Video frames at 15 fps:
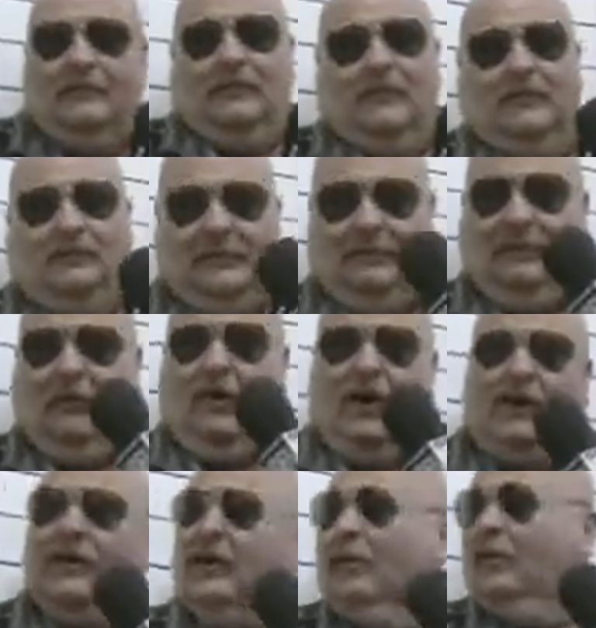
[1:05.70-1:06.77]
Most people
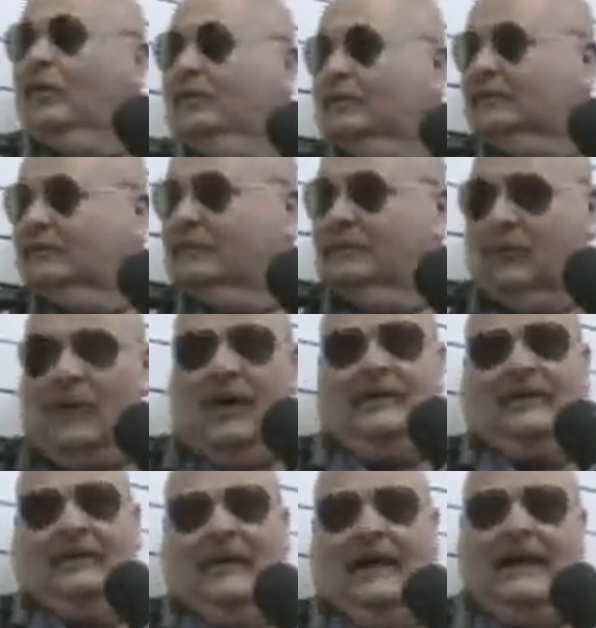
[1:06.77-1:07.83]
want to know why
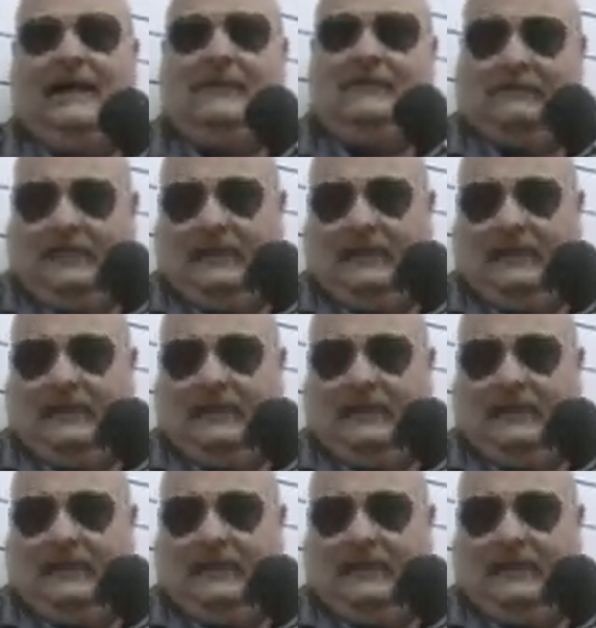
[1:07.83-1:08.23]
the lines.